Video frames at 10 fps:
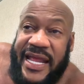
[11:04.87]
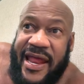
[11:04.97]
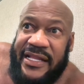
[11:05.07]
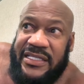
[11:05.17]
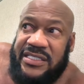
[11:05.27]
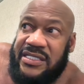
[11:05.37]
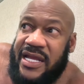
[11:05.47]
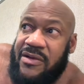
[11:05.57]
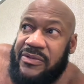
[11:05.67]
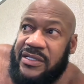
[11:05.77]
down. I had to sit
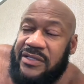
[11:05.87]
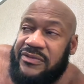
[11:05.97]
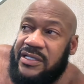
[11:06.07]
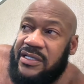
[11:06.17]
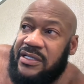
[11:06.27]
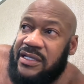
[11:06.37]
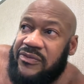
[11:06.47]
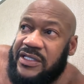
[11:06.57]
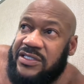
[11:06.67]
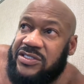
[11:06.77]
down because I was thinking,
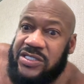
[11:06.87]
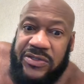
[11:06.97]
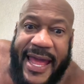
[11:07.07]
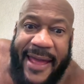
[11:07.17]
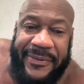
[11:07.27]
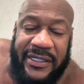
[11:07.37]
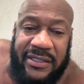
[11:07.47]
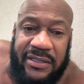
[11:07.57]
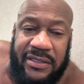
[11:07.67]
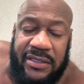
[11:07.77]
is this still happening?